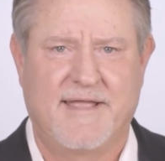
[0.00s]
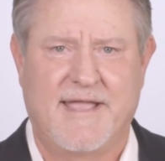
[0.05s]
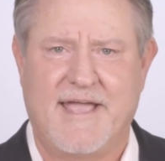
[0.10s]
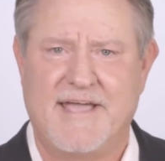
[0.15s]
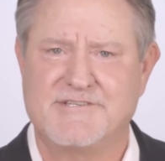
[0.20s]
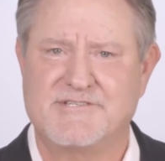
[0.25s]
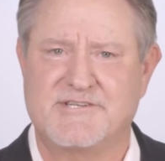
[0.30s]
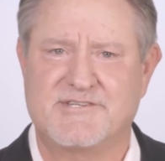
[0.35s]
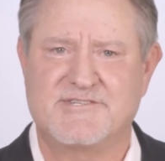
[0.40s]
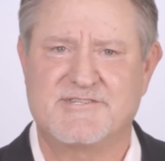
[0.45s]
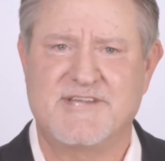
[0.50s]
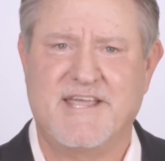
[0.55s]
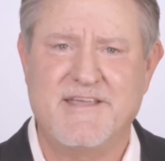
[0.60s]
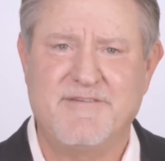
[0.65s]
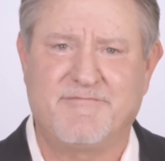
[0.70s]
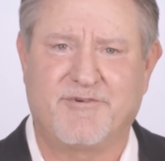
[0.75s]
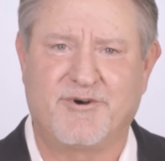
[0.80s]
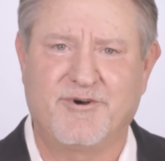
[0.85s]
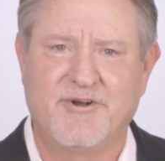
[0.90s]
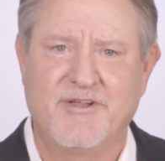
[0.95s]
As a
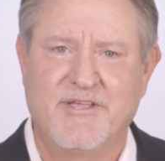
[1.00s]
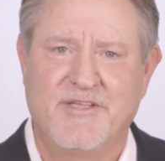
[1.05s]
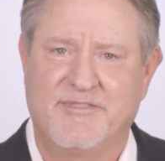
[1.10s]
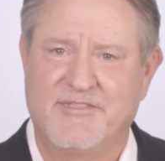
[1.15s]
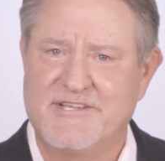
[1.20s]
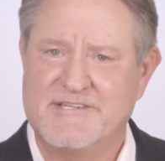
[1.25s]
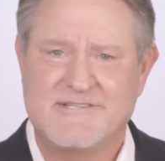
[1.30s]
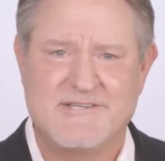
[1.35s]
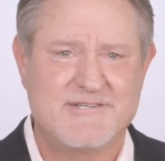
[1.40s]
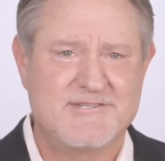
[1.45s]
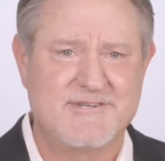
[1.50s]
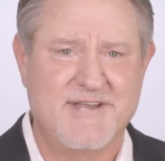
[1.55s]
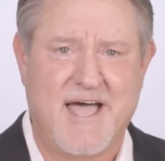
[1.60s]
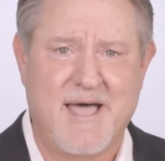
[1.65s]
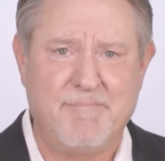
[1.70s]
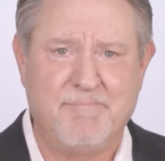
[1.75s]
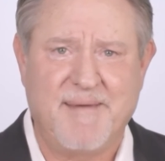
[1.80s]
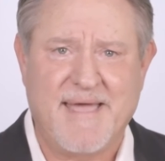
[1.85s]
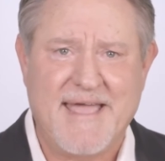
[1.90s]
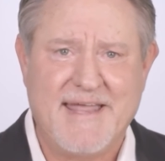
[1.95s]
saver, this is
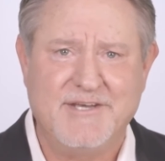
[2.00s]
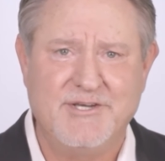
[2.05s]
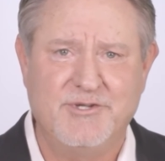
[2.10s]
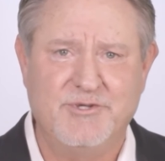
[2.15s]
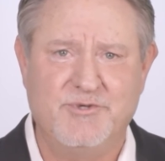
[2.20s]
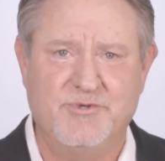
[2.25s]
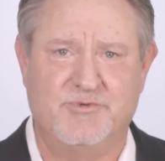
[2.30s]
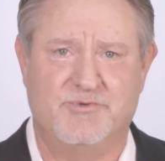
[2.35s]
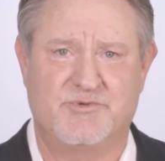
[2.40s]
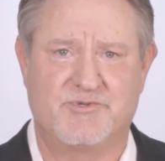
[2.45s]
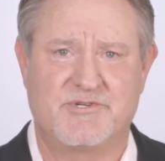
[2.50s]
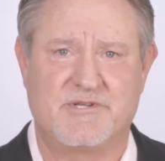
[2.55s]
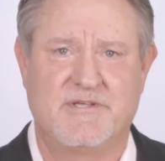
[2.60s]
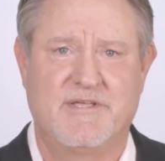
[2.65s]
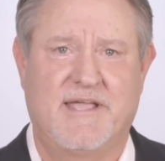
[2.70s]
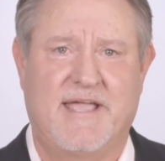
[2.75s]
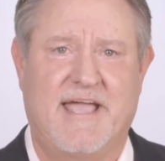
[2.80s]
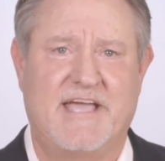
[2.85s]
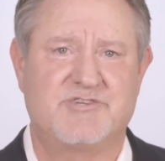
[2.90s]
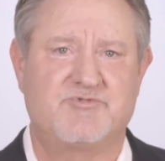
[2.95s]
not bad news,
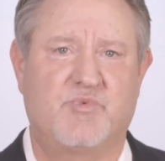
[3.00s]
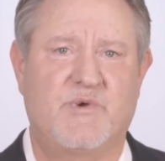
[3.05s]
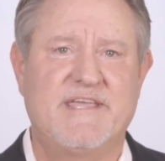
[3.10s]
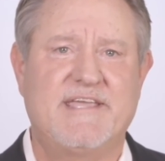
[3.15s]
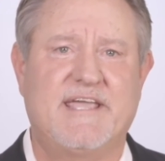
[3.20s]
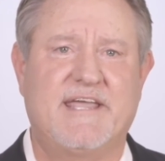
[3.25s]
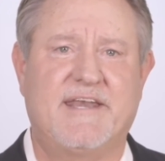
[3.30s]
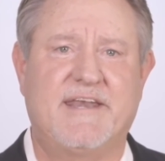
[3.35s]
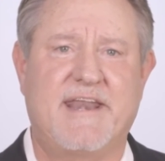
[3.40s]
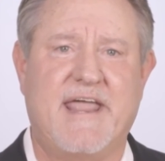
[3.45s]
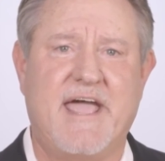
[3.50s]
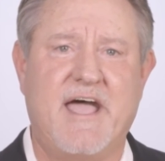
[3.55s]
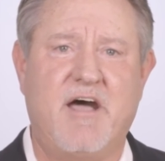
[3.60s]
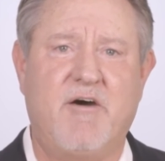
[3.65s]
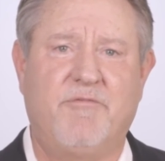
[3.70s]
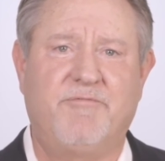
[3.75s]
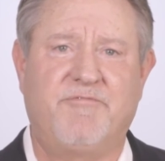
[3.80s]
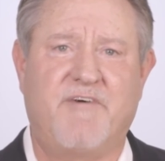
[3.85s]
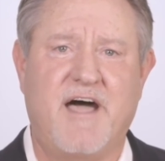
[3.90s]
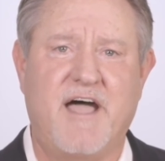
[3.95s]
as we can
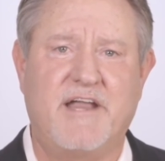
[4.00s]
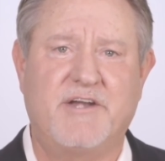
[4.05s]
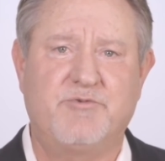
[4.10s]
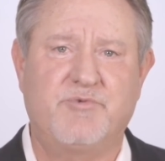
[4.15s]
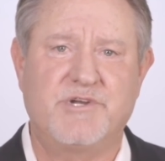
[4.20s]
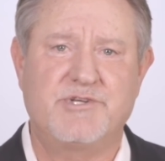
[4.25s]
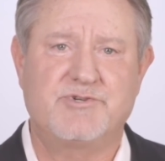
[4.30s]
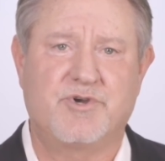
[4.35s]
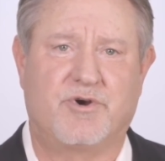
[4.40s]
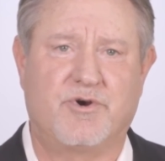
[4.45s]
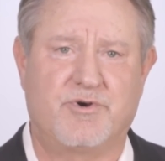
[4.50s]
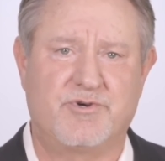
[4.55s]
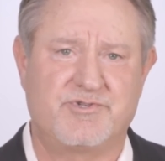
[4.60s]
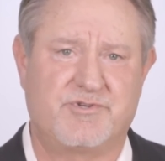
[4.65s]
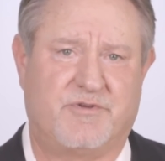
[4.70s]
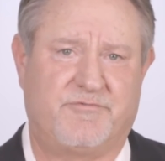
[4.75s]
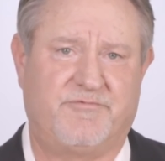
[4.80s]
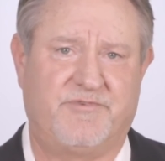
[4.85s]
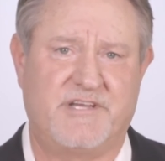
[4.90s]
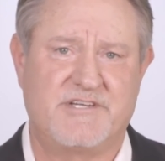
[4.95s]
now find returns
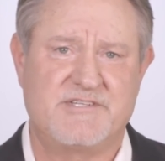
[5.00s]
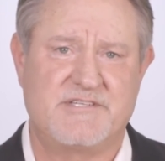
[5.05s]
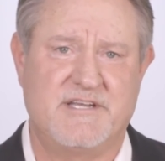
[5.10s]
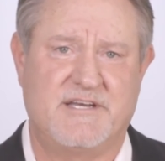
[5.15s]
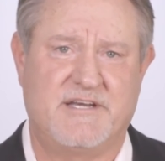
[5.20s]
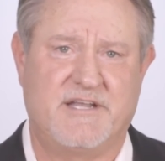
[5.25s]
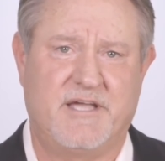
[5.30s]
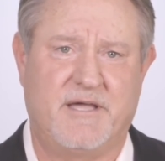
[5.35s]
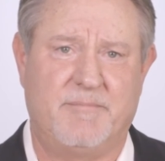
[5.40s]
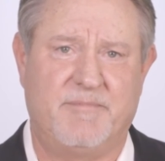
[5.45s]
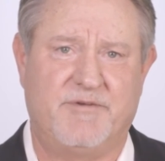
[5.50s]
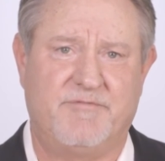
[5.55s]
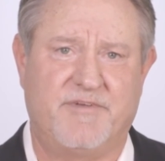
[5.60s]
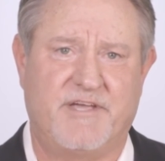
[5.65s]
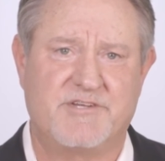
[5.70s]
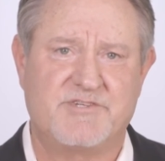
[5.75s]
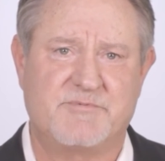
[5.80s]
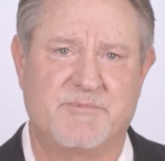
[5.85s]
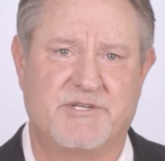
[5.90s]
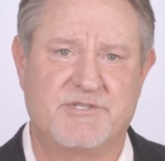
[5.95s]
on fixed income
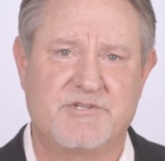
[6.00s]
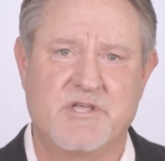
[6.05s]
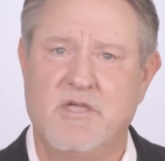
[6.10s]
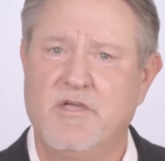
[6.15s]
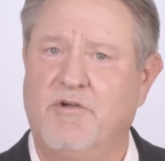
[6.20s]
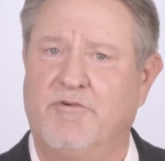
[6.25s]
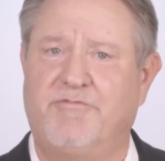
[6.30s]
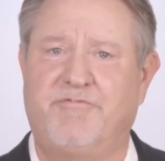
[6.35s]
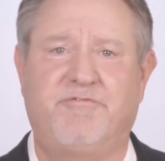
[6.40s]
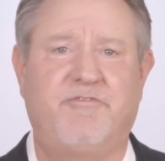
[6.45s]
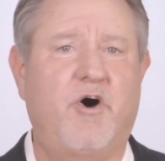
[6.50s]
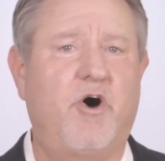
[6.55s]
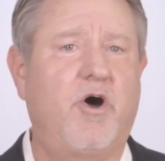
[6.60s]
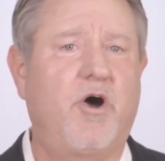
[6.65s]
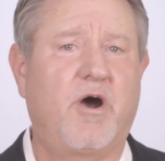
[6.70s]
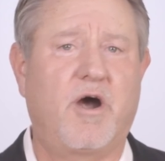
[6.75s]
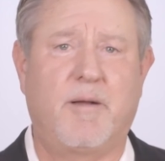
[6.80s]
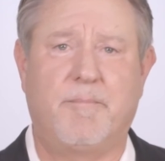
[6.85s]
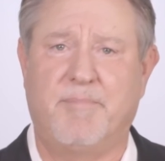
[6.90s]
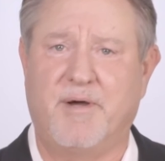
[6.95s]
investments
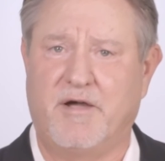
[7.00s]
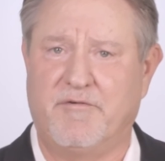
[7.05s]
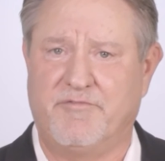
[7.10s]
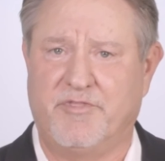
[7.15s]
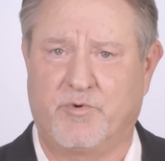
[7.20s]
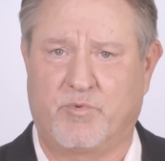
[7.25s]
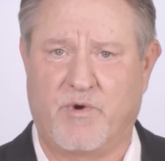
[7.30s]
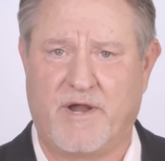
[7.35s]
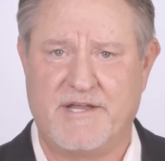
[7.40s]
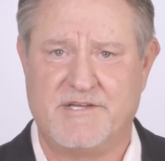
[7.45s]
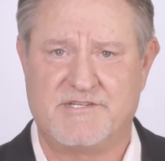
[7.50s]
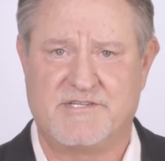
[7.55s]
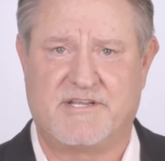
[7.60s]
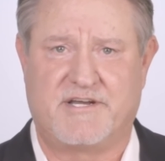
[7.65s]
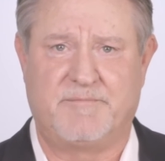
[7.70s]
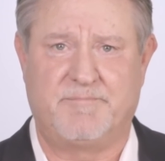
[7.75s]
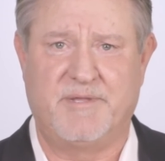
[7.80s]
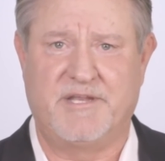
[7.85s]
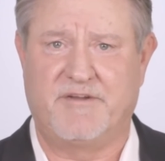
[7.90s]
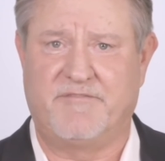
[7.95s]
far above the rates that
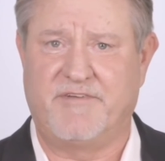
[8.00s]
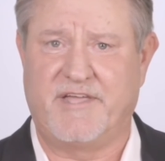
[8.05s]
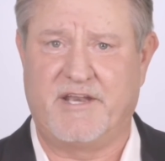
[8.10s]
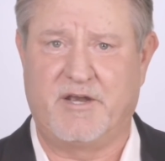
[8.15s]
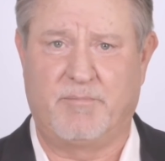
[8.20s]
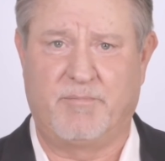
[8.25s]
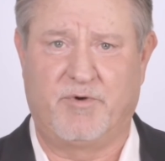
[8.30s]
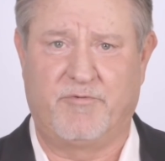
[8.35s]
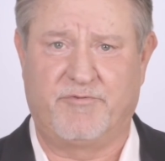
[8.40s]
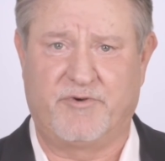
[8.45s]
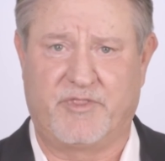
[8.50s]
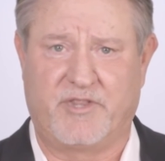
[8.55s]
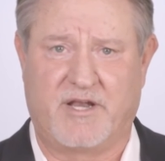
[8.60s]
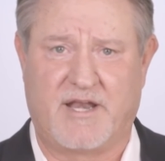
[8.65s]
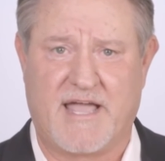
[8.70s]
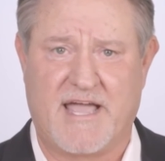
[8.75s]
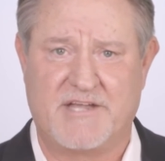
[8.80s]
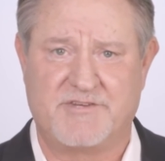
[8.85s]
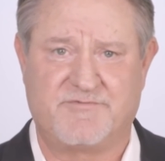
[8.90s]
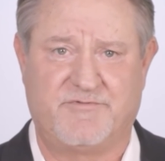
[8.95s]
have been available for the
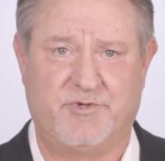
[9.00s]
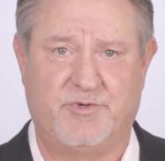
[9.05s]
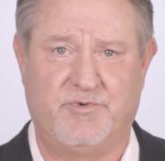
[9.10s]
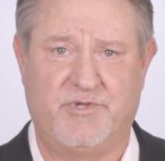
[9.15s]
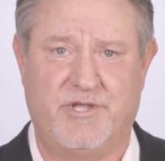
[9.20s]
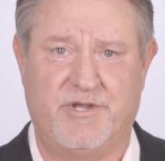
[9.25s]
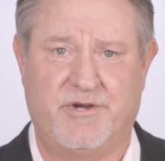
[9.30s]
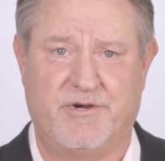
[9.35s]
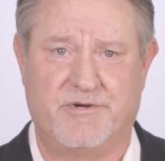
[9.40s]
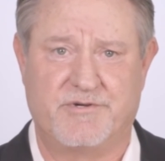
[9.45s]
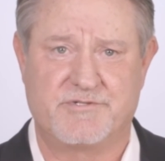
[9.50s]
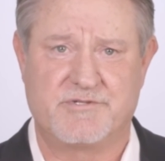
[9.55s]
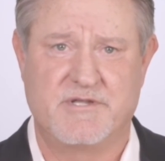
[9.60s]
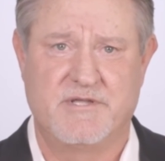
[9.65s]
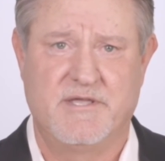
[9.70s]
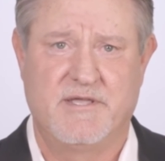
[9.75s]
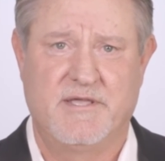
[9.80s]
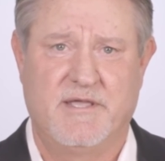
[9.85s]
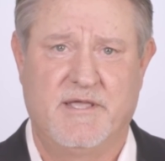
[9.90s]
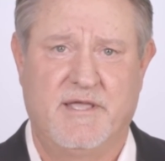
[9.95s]
last few years.
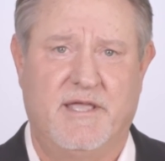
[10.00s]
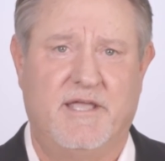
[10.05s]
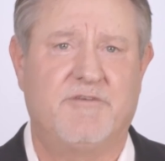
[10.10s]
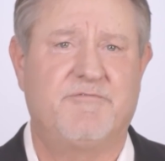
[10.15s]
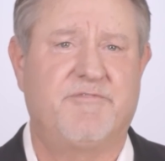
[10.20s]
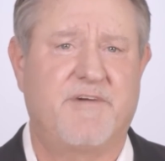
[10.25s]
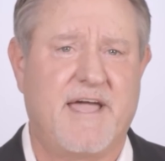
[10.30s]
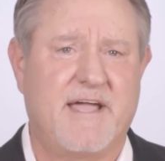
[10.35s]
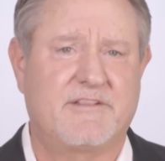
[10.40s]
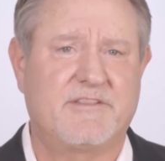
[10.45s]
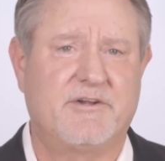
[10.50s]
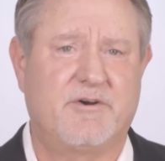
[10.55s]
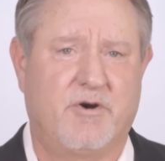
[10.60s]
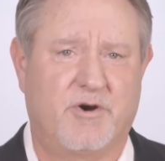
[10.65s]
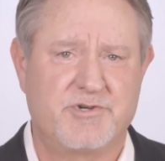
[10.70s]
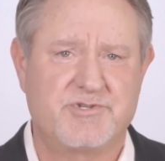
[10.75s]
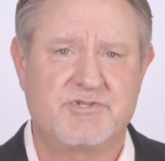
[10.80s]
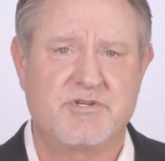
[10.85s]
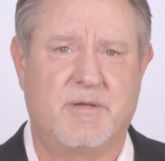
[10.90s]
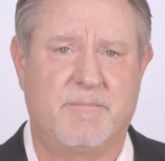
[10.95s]
In fact, there are
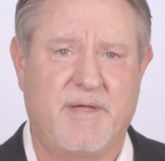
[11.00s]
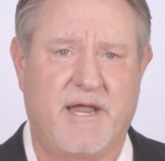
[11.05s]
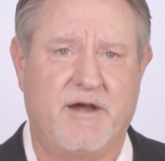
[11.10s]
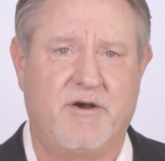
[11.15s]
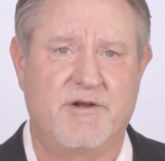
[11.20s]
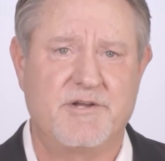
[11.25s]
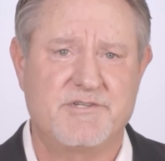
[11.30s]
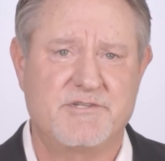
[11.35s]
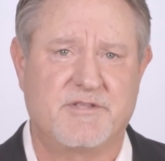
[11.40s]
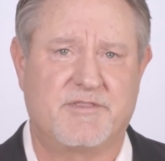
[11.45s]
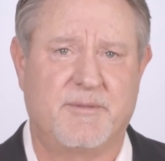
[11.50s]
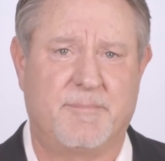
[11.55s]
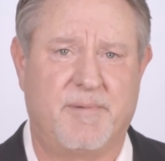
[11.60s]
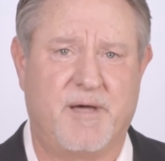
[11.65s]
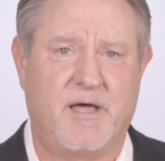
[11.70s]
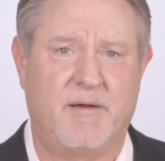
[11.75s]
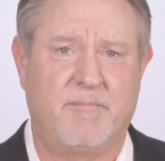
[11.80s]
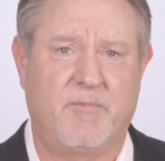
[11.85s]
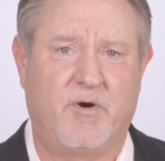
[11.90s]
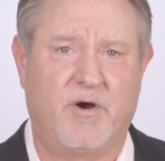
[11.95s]
some areas of the
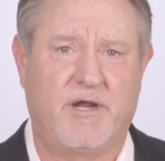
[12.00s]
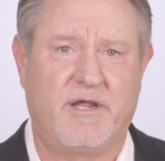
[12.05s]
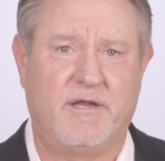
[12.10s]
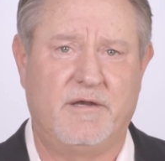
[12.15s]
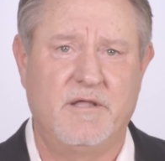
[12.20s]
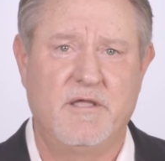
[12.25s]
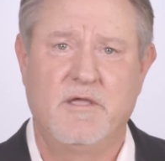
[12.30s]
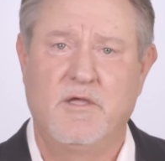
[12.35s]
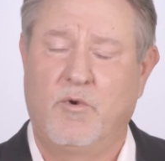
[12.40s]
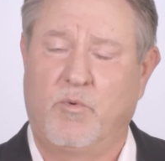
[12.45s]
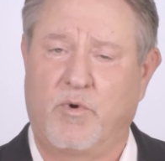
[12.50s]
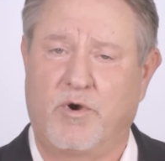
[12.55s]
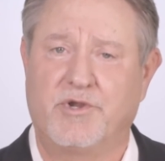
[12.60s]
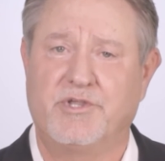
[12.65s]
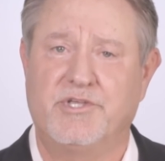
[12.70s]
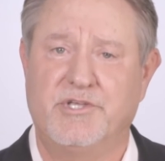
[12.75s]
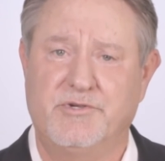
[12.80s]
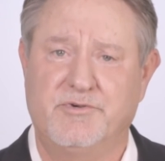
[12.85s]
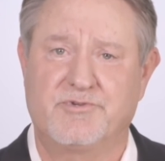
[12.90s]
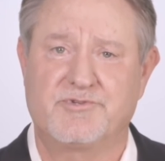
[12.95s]
bond market where
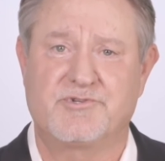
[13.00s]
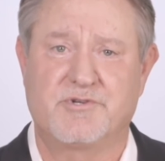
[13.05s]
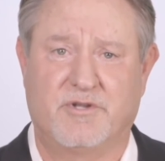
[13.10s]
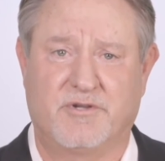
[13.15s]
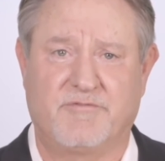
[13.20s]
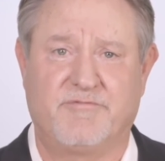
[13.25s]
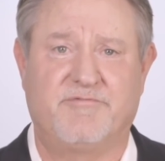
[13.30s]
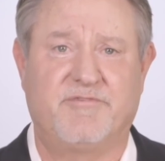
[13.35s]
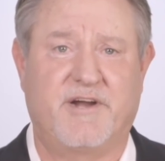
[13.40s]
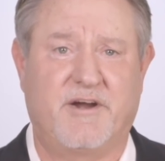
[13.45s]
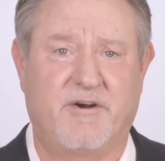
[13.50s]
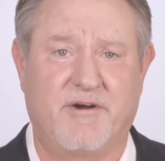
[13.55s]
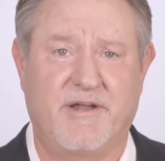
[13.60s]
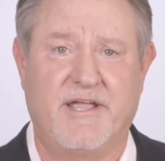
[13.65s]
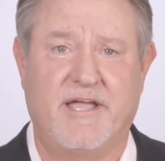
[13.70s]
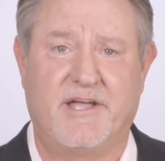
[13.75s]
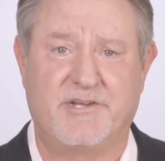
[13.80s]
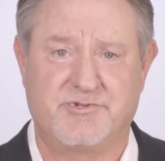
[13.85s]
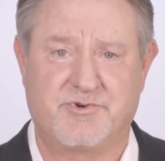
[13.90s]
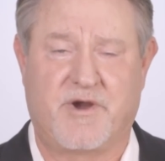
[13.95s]
yields look very
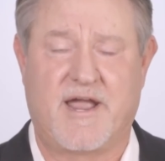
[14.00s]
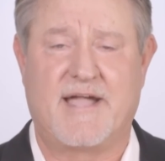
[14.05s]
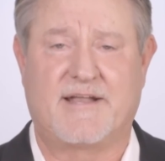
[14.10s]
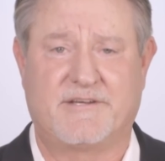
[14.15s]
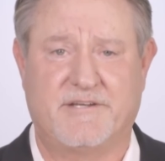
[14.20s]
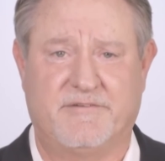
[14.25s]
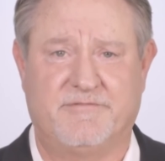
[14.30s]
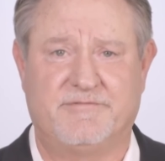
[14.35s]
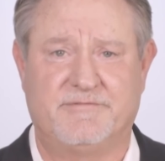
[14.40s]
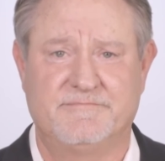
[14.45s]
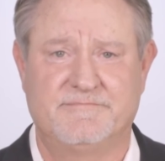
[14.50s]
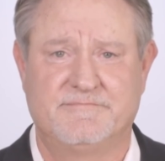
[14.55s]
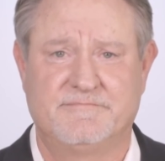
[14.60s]
attractive.